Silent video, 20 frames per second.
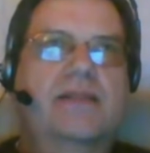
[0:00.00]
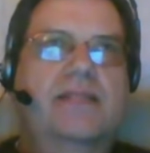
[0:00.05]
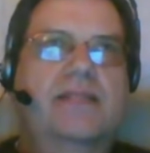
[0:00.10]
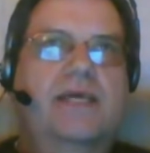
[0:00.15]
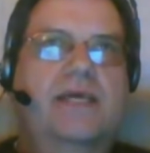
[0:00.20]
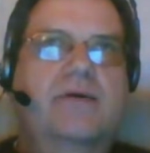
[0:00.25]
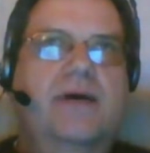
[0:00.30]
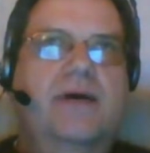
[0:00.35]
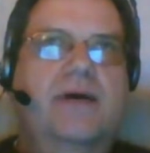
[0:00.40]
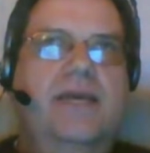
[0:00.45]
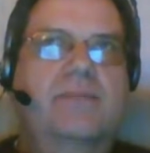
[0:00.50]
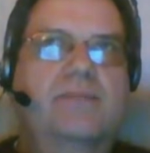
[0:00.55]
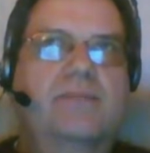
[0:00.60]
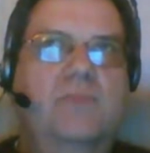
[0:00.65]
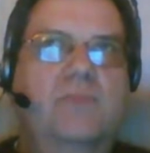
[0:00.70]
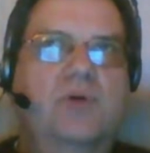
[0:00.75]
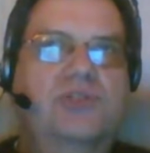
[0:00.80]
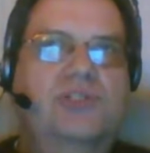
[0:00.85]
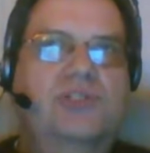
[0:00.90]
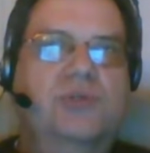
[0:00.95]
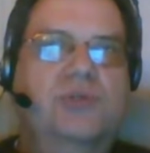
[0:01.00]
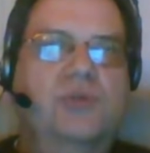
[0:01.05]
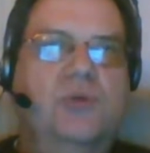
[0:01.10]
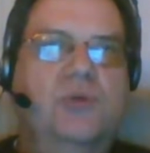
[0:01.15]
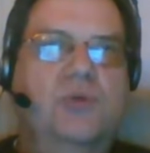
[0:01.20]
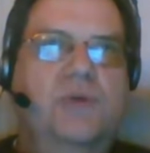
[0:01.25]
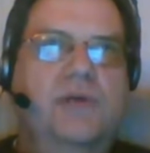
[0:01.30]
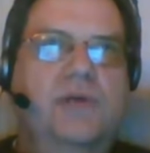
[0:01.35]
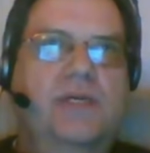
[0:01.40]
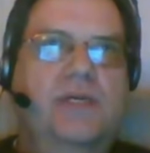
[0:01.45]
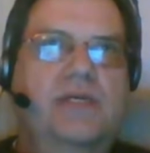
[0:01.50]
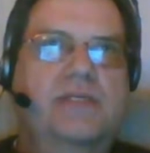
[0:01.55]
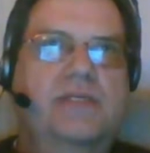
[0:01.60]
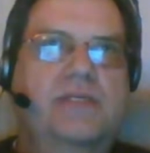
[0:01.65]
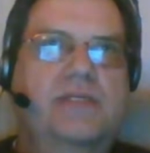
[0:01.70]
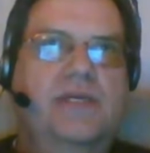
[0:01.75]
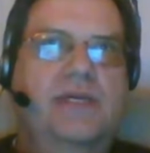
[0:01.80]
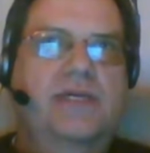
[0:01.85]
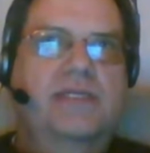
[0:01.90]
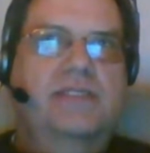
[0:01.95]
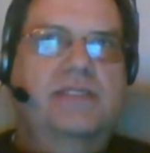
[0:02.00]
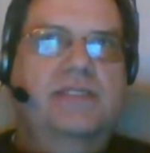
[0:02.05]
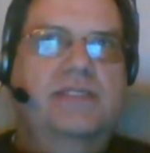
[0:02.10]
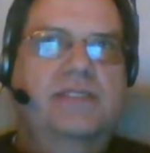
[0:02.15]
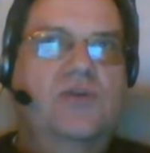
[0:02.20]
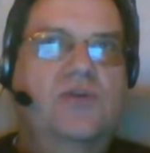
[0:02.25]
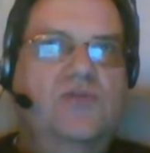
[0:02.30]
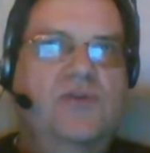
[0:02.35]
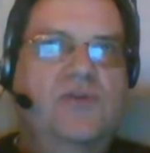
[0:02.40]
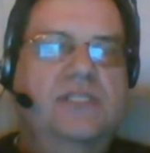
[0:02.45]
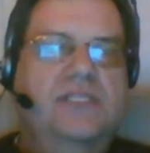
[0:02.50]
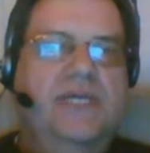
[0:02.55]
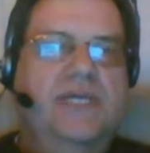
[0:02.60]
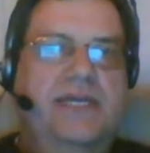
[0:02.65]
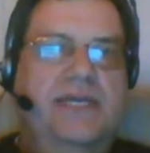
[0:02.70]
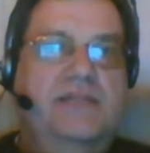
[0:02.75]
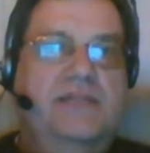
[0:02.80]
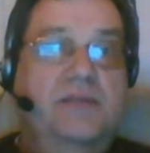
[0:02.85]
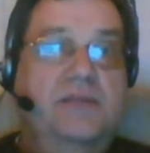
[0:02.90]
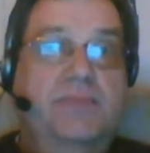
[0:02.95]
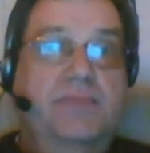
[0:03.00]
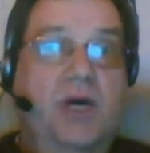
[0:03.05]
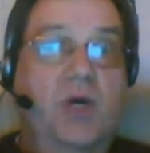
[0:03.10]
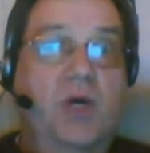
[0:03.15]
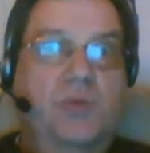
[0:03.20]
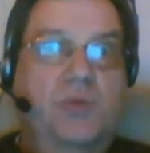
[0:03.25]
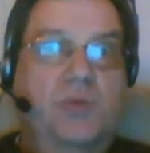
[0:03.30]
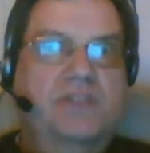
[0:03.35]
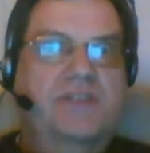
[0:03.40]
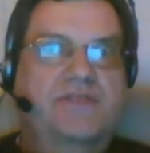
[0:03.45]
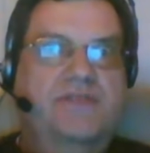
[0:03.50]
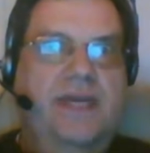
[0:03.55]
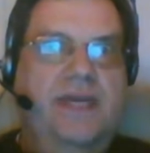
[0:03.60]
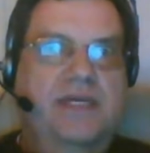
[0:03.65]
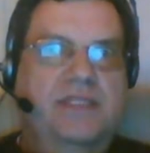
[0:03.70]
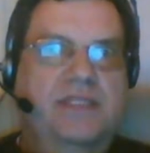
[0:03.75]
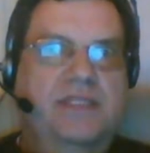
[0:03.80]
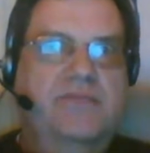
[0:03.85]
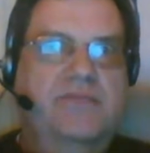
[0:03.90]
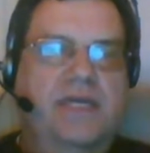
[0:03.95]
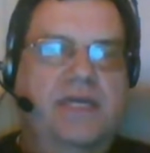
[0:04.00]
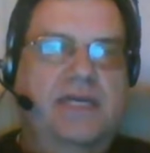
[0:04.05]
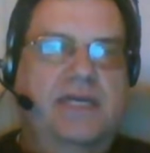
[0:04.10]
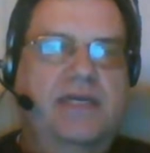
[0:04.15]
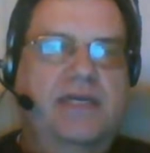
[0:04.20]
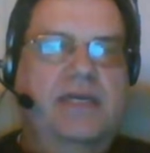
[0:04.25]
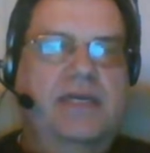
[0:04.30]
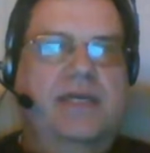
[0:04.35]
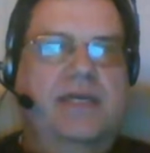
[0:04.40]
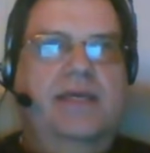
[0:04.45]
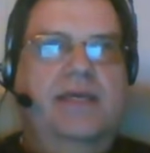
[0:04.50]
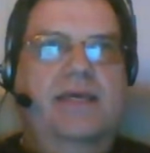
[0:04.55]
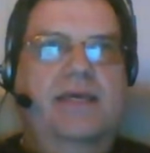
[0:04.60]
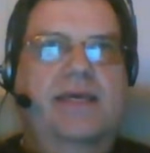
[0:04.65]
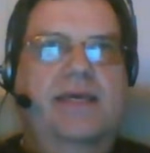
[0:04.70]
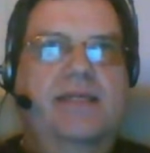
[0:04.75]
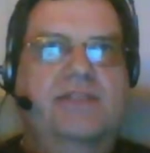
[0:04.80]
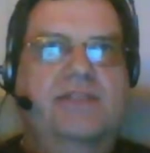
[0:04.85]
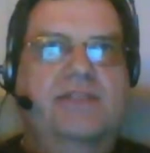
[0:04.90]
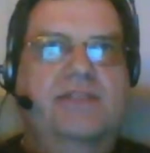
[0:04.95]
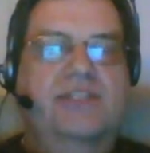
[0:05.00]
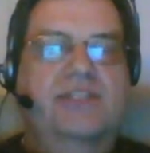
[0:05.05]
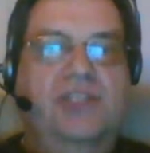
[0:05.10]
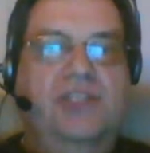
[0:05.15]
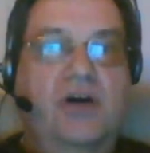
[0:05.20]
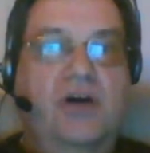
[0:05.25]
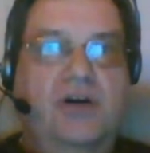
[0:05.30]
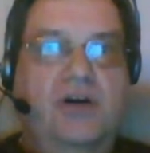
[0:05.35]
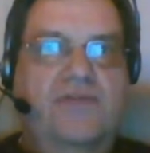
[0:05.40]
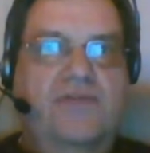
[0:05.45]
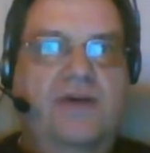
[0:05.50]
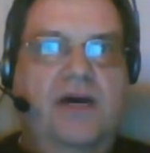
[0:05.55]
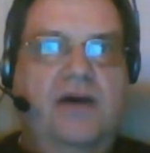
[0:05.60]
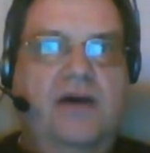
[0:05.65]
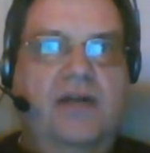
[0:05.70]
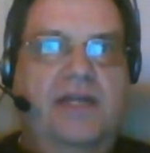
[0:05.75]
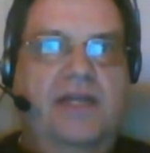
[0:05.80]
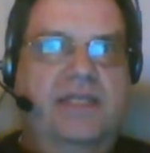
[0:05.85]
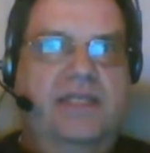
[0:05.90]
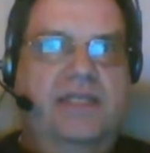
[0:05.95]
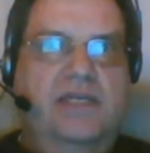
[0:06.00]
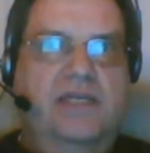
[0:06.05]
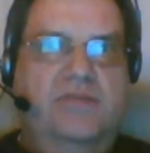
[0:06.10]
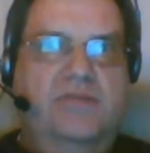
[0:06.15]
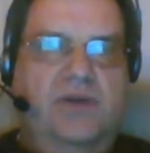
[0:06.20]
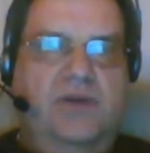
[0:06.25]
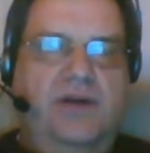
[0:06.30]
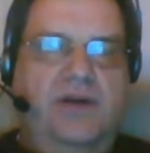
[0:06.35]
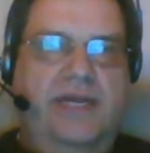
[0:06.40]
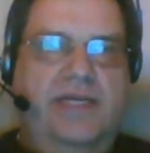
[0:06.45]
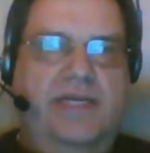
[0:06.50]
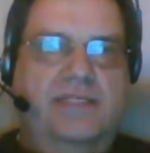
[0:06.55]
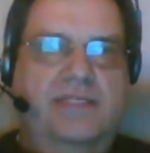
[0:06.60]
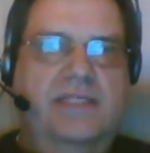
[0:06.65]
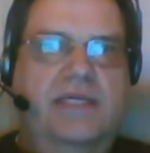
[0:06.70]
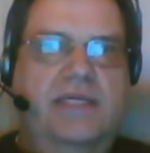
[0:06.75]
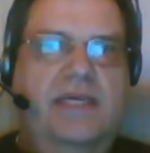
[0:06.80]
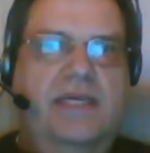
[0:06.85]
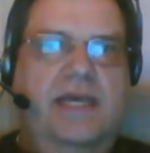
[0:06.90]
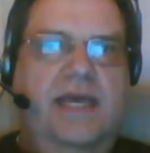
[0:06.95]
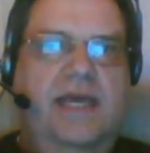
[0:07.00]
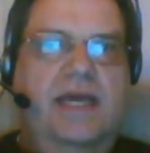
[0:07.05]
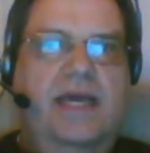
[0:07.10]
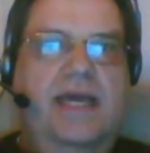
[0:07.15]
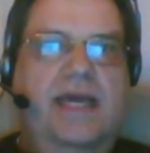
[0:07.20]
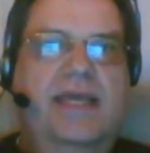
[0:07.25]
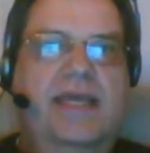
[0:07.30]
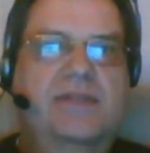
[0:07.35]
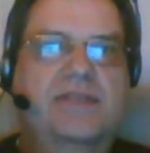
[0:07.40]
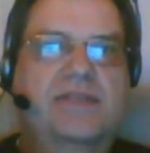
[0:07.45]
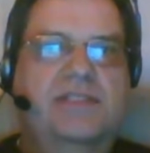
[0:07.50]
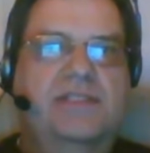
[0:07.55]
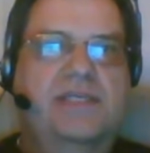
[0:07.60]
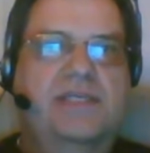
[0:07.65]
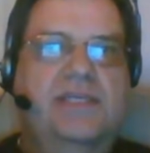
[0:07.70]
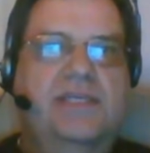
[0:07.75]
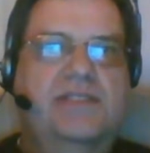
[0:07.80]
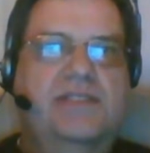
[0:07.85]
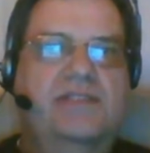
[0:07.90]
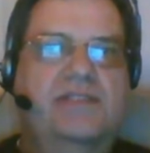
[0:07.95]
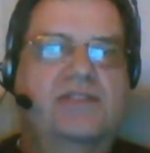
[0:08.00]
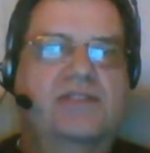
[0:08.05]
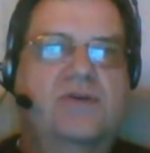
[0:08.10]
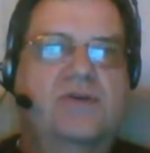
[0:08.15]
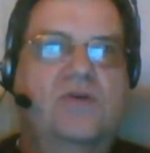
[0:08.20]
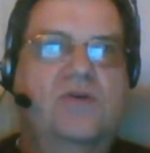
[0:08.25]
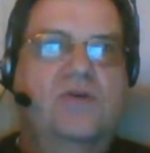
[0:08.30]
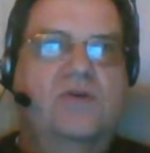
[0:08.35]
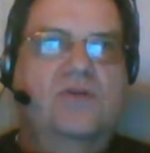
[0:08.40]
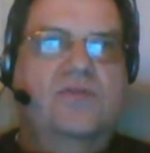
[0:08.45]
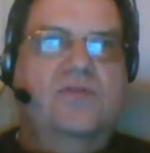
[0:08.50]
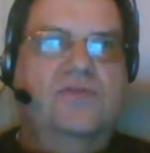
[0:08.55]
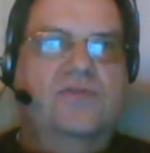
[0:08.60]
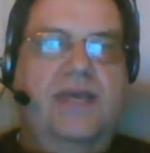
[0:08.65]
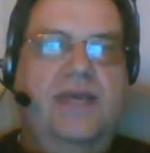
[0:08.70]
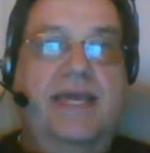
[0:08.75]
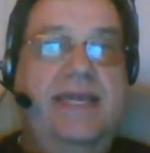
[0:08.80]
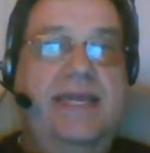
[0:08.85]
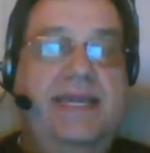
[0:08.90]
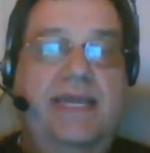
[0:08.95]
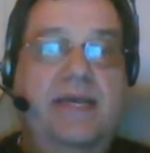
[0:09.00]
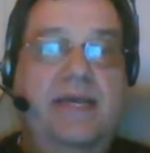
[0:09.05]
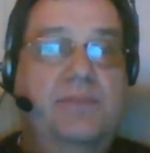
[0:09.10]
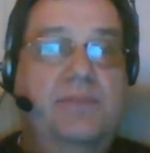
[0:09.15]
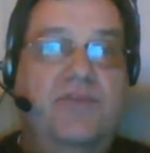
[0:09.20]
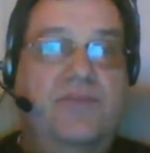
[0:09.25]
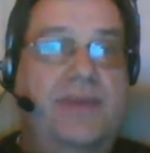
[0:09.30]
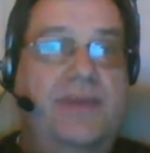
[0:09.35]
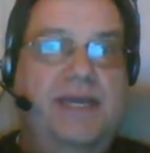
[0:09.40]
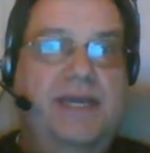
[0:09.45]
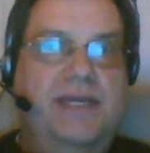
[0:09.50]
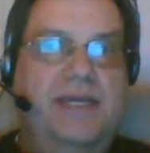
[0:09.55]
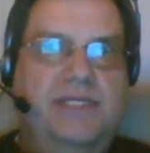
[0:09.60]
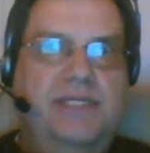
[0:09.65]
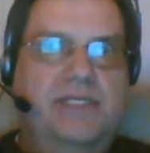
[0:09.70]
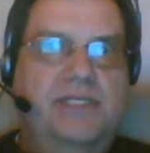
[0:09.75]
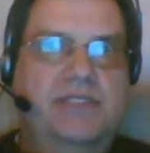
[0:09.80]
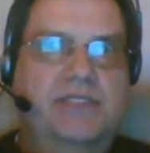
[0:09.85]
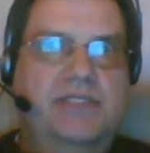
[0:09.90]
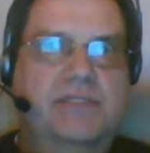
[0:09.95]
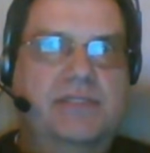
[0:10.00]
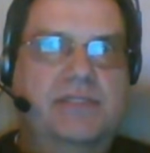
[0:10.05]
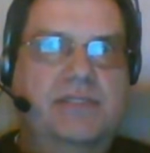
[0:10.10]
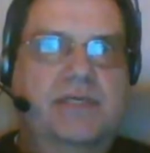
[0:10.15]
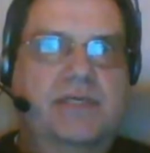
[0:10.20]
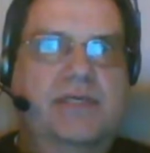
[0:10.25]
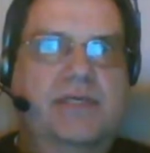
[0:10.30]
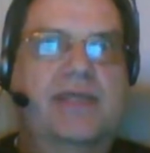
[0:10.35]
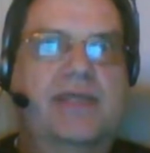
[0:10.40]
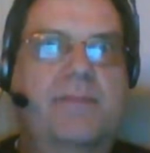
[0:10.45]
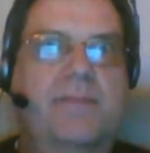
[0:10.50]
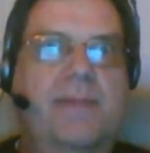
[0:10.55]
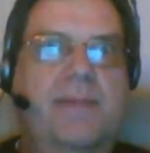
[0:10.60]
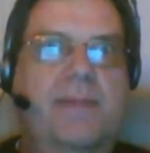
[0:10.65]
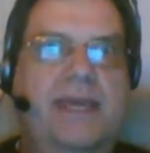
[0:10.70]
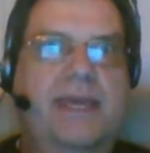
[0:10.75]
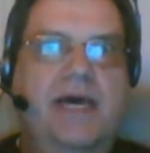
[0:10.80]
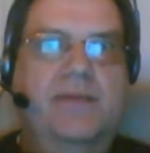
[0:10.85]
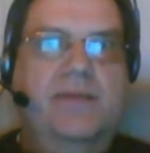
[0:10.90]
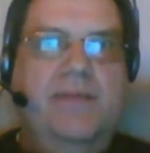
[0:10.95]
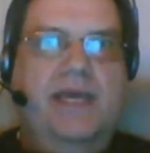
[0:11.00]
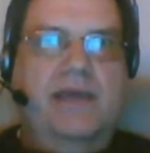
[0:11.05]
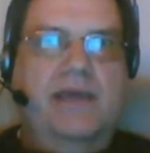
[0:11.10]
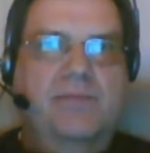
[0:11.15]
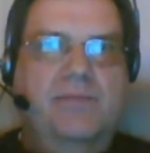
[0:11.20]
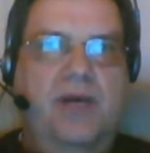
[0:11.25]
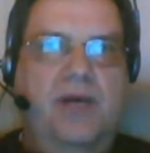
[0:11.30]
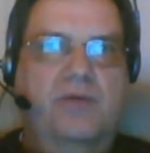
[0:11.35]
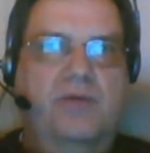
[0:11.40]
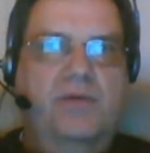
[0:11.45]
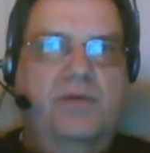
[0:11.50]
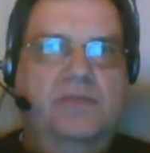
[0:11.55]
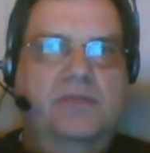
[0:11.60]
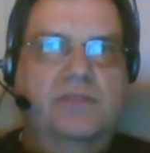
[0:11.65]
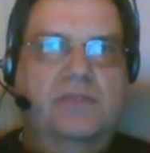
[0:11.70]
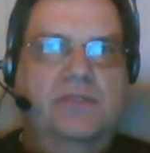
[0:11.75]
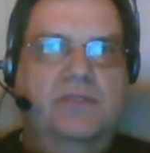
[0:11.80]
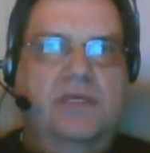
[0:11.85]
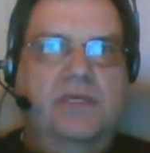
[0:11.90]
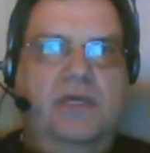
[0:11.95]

Now, a module is a self-contained component, effectively. It's a jar file in its own right, and it consists of any number of packages that make up that component.